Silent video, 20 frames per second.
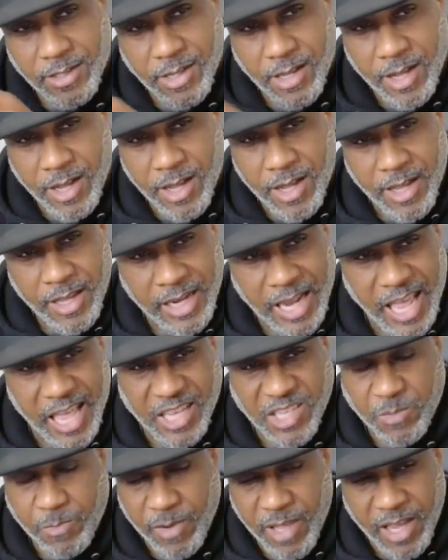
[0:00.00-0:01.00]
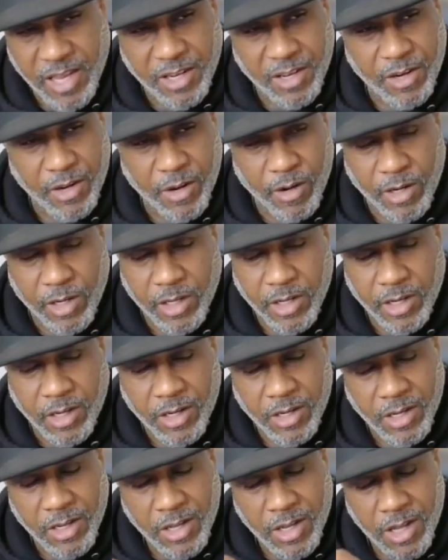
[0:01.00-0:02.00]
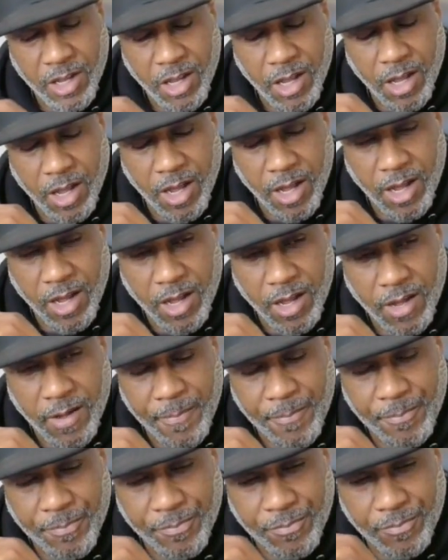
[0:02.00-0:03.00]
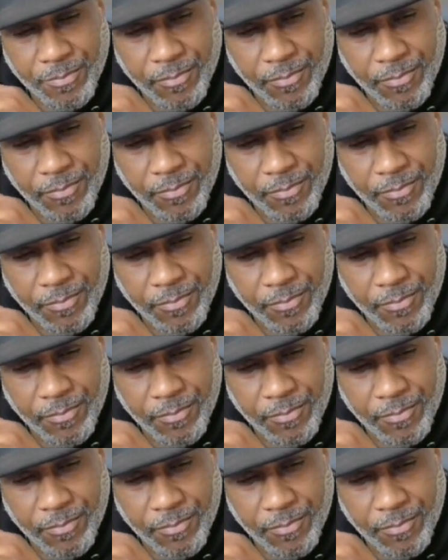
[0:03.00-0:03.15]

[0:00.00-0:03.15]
uh, and I explained it earlier, um,